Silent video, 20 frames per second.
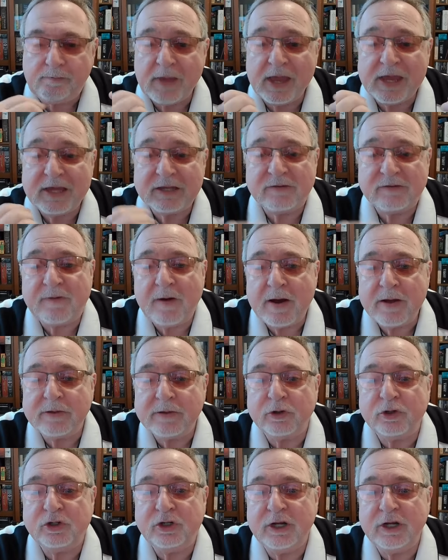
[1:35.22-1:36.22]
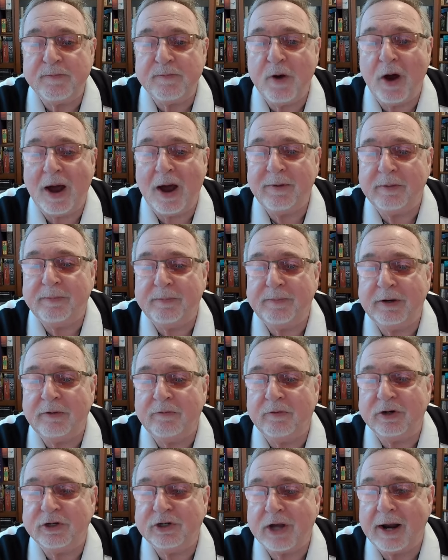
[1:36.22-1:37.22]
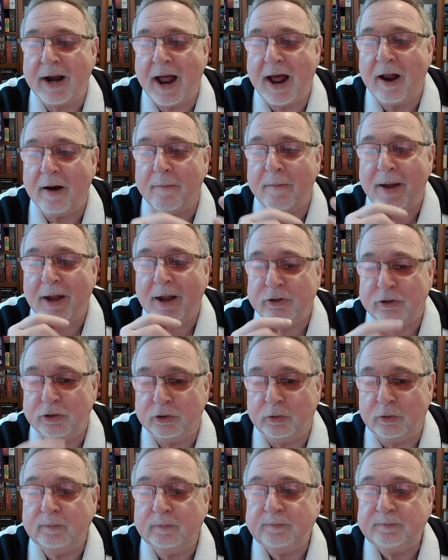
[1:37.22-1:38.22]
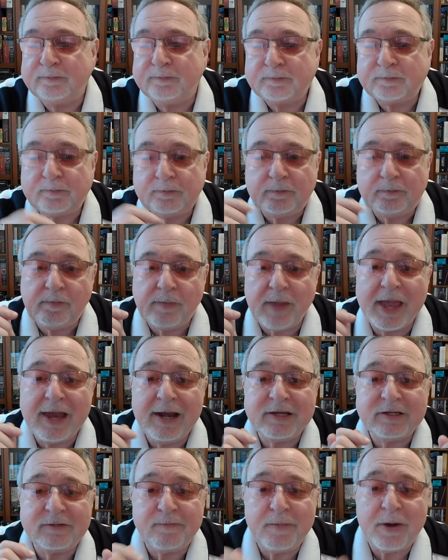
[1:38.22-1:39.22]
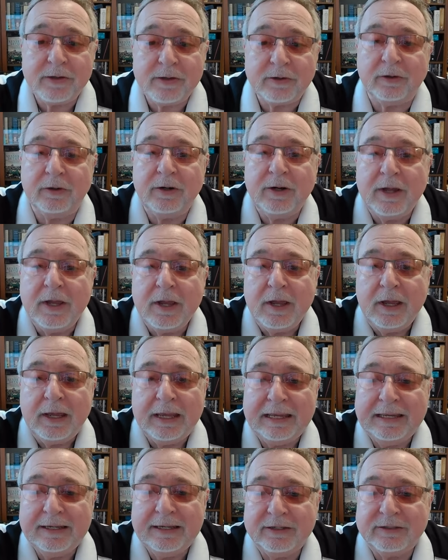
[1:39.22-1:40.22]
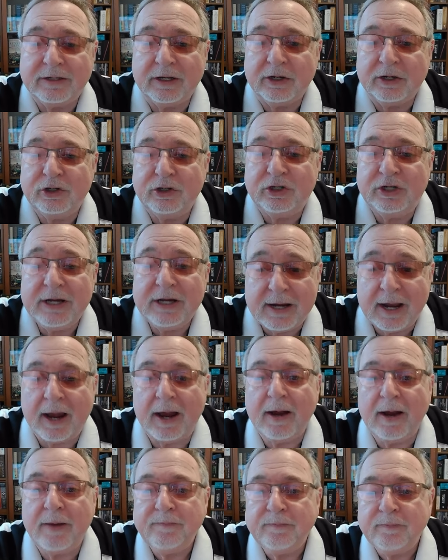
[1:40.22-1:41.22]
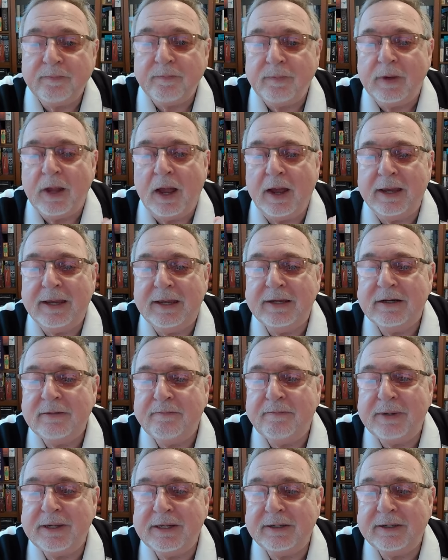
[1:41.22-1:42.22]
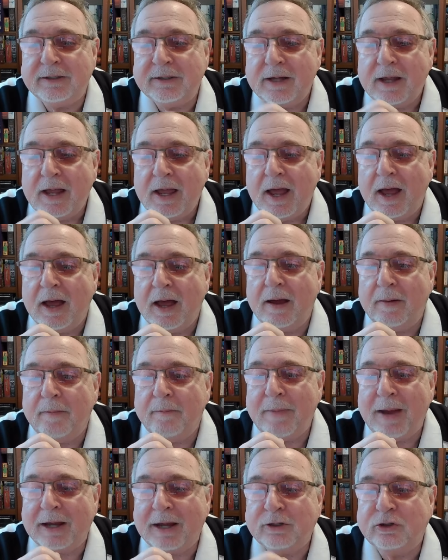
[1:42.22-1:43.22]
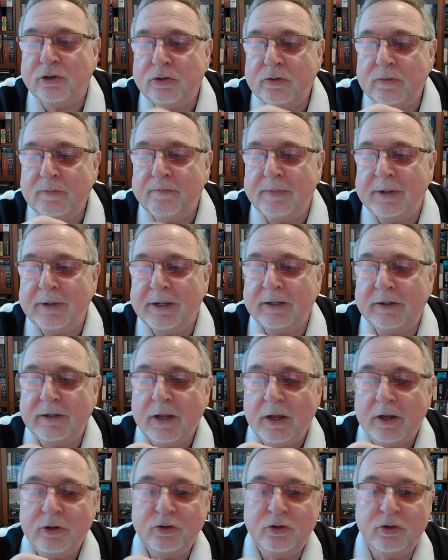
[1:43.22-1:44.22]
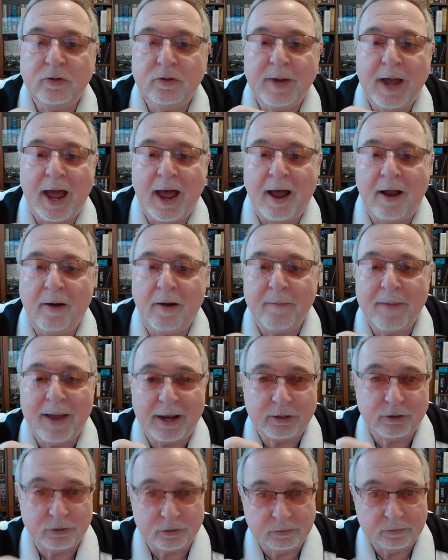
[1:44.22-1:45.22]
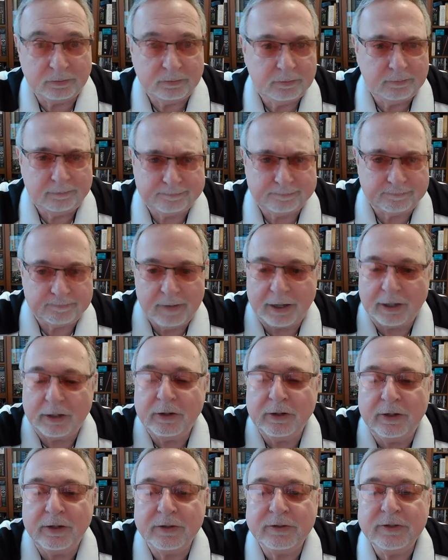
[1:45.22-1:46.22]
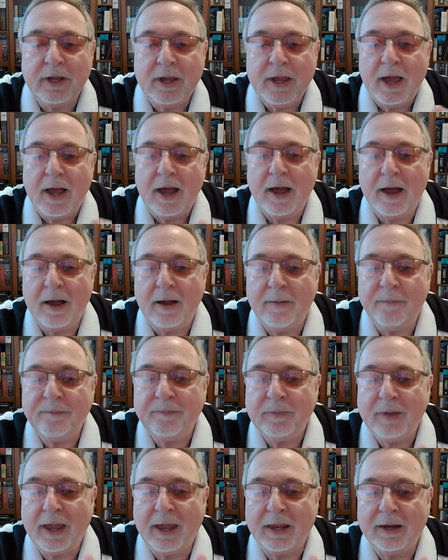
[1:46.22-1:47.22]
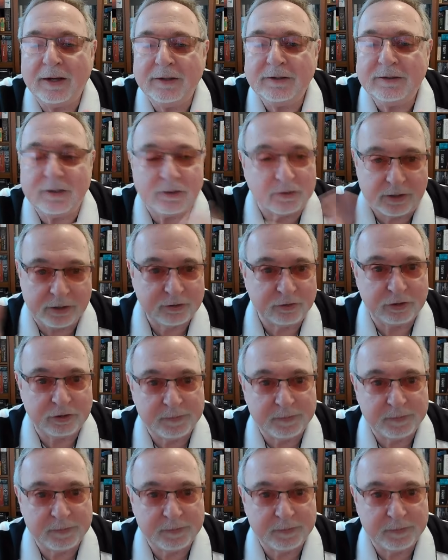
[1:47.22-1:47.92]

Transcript: his father, Sheikh Mohammed bin Rashad Al Maktoum, and his mother is a Shika, a Hin bint uh, Maktoum bin Juma al Maktoum. My goodness. Um, and so those are